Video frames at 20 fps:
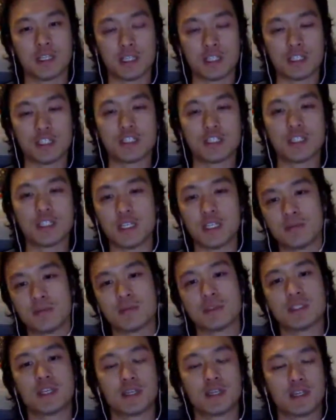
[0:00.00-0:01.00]
each
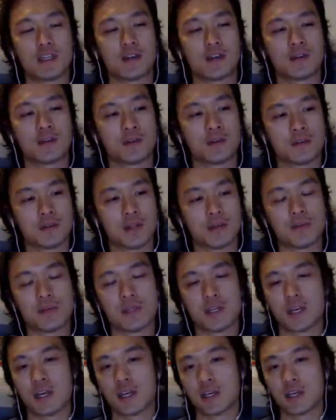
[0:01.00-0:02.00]
teams get their own
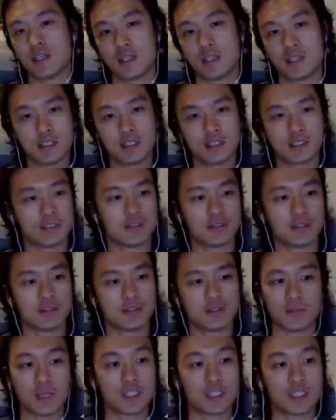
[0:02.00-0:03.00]
API keys, and
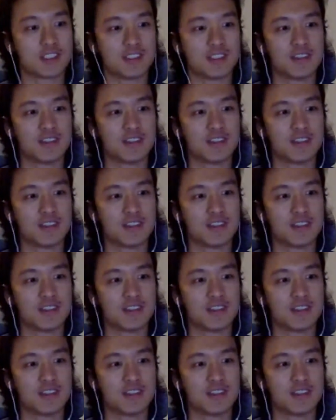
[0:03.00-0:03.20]
make sure